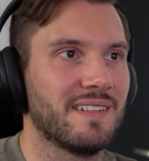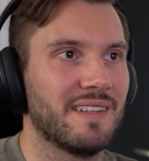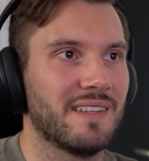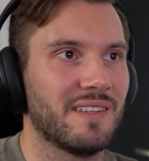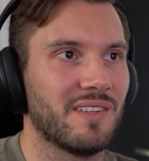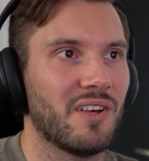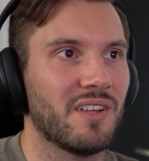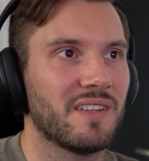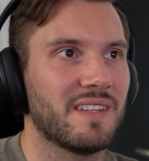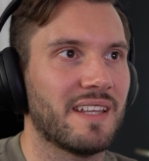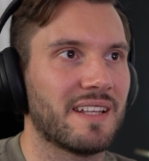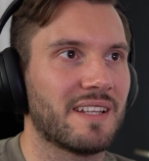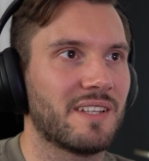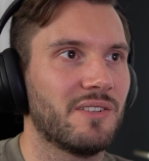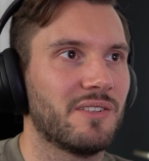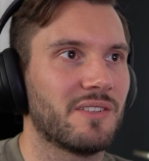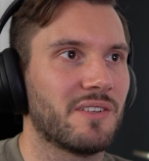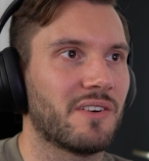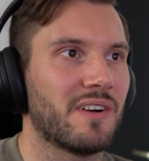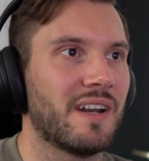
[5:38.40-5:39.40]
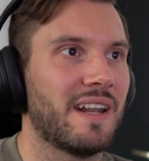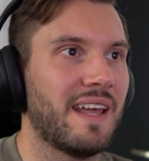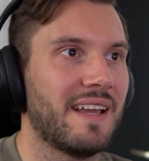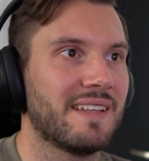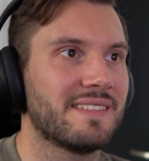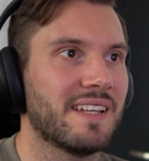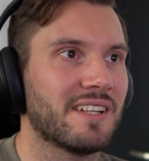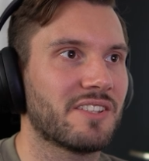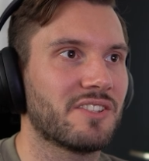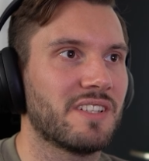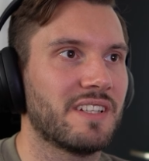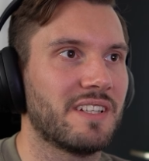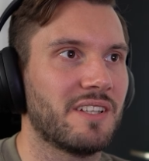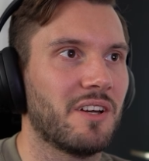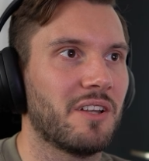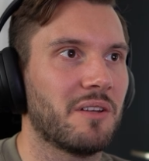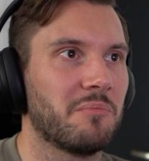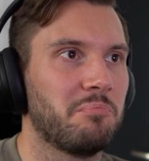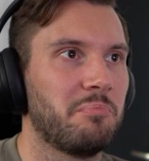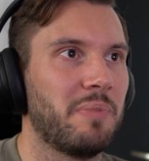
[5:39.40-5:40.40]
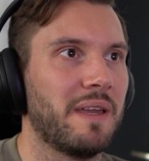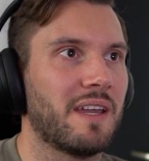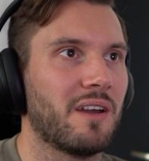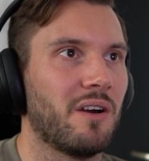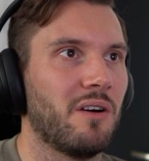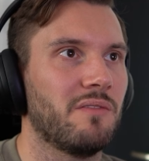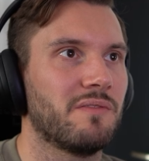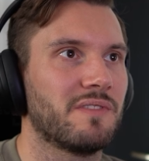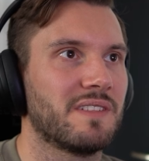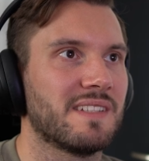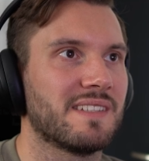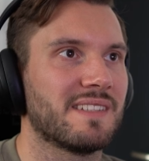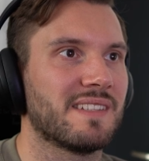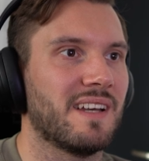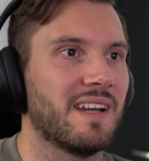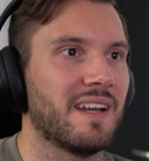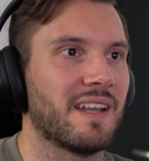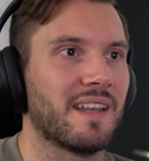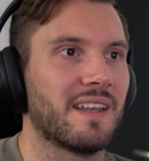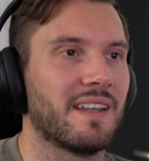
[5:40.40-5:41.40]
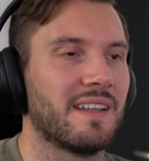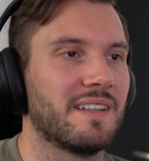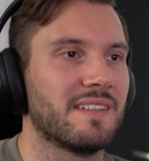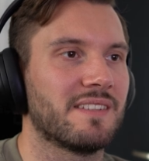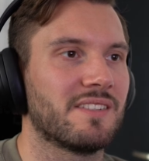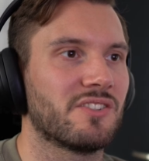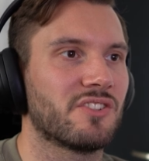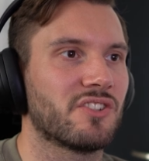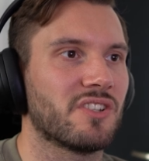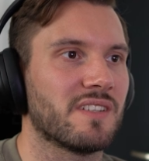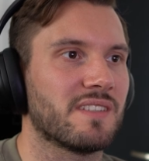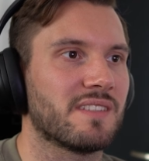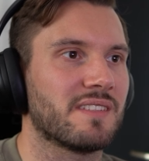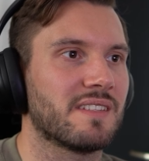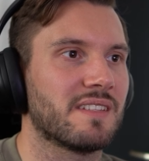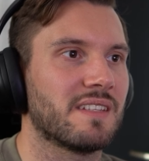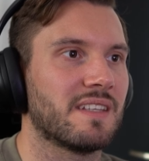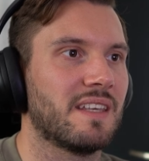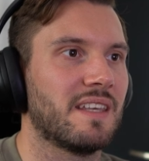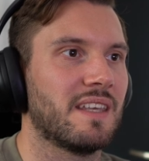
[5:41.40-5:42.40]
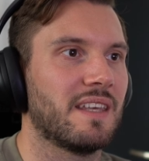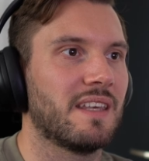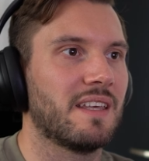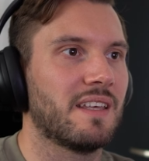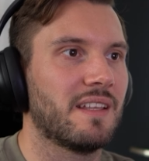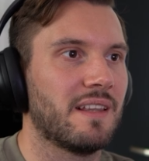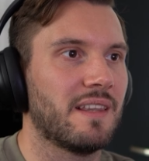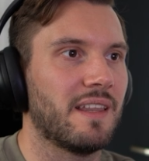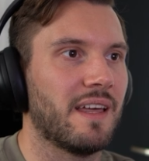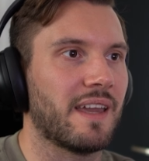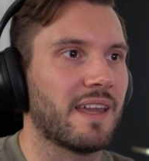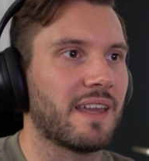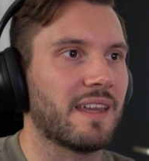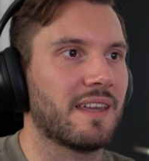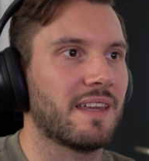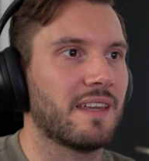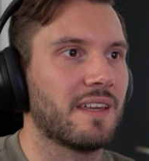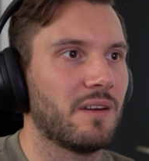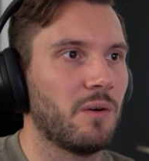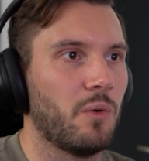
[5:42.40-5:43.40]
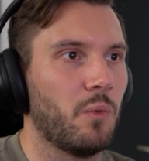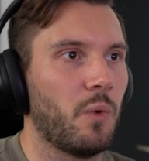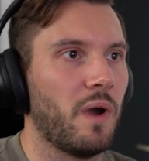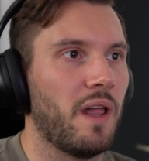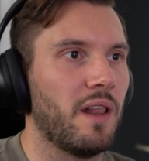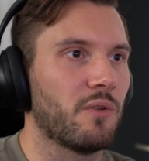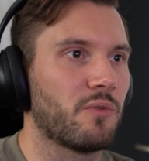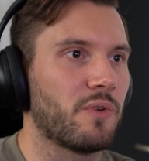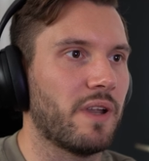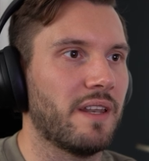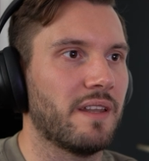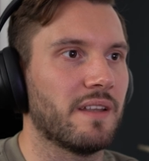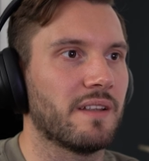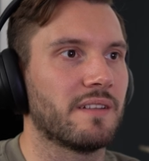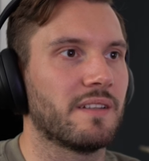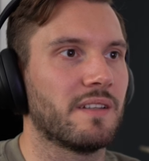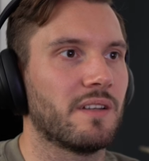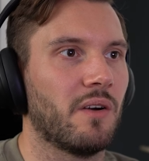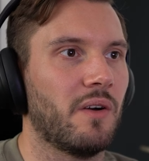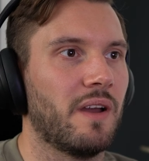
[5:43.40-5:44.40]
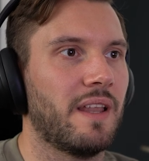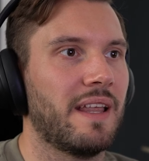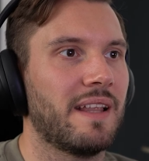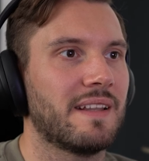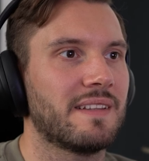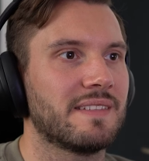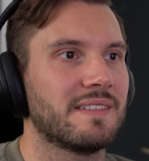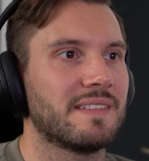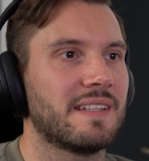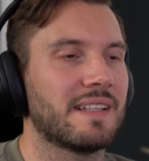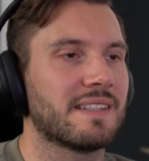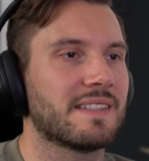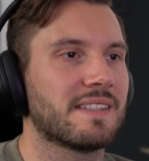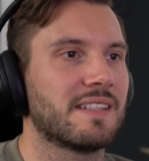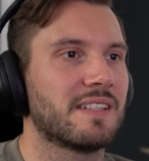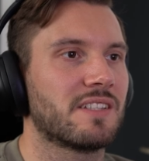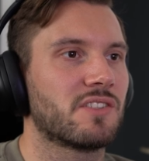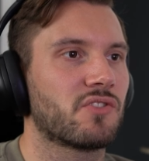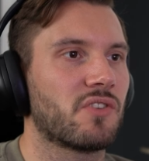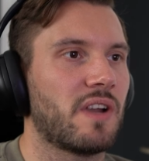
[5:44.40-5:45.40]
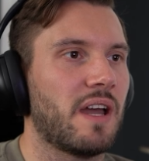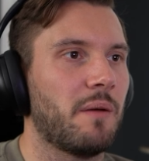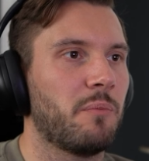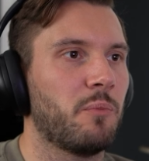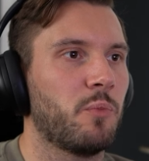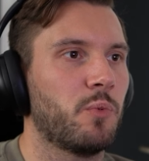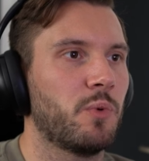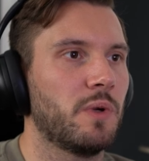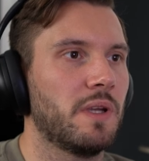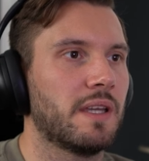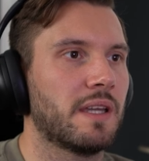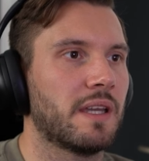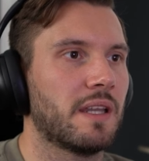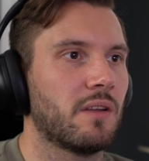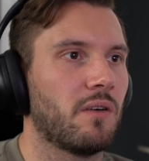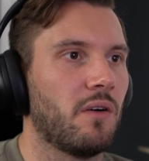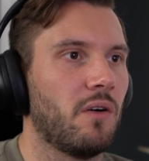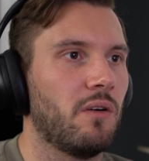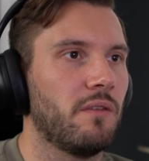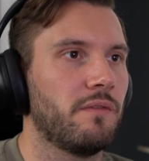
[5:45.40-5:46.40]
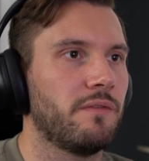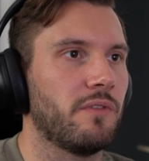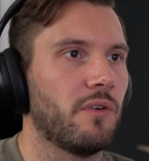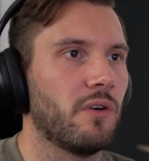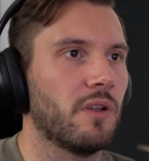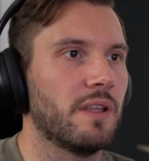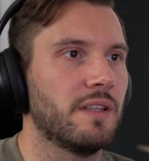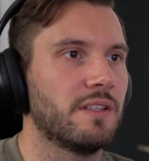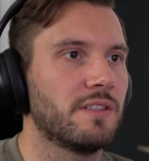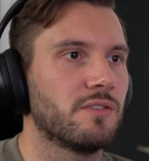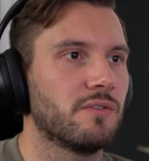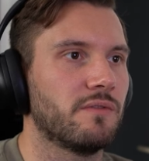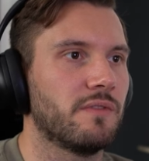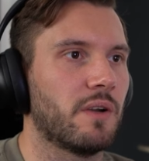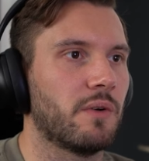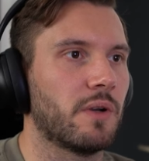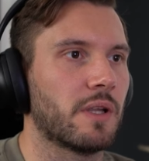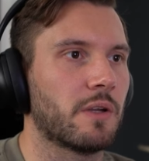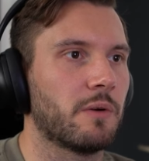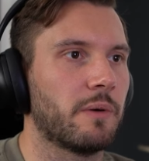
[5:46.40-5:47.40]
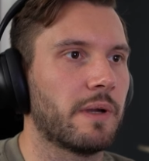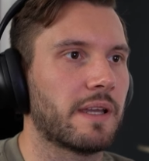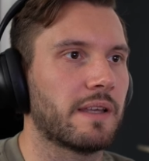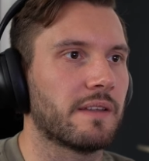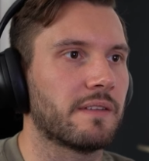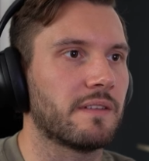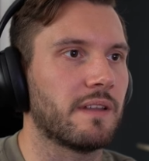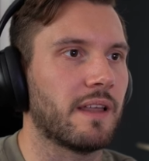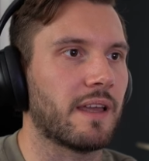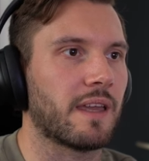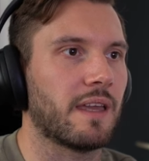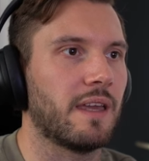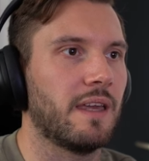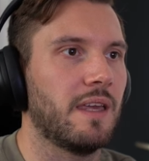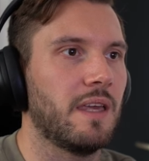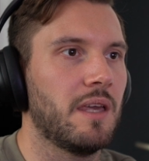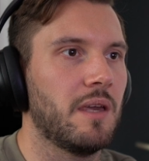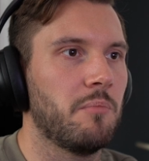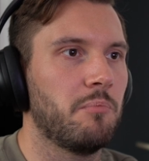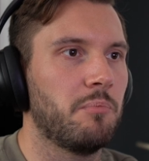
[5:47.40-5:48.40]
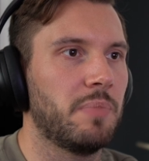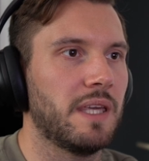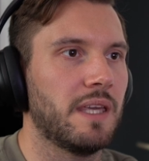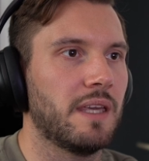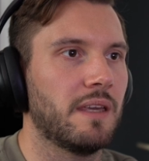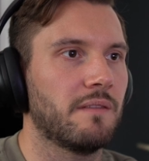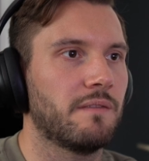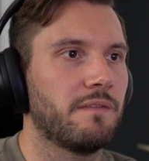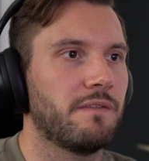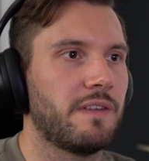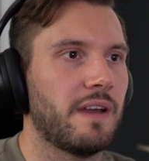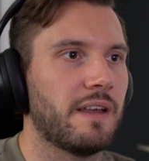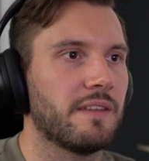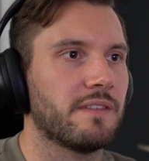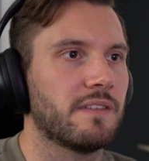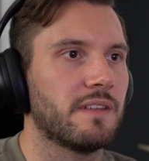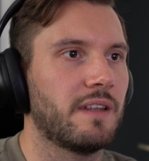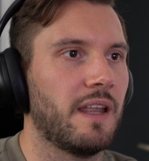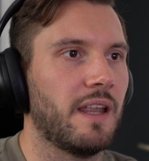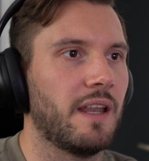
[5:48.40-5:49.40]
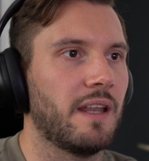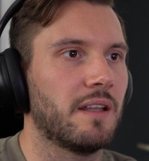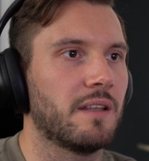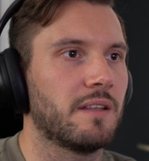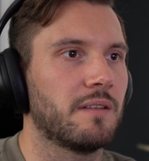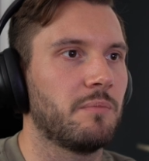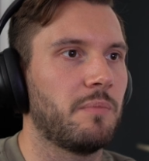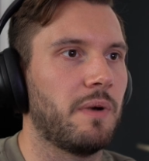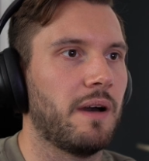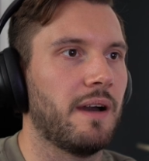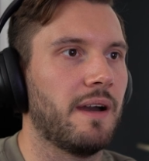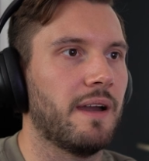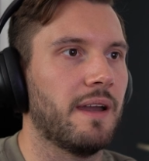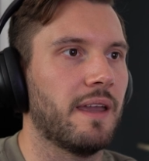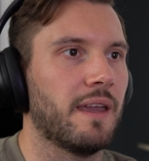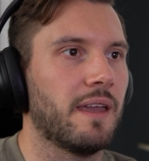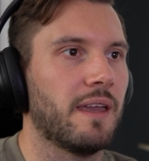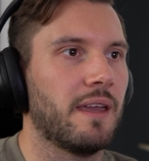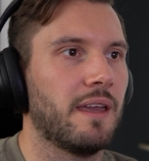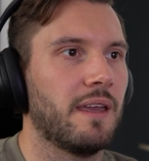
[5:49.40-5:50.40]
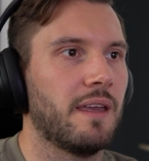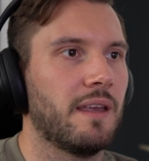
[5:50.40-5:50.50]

not that good, or there's actually not big of a design. It's just like well rendered, and that's the trap we can all fall into very quick, is like being fascinated by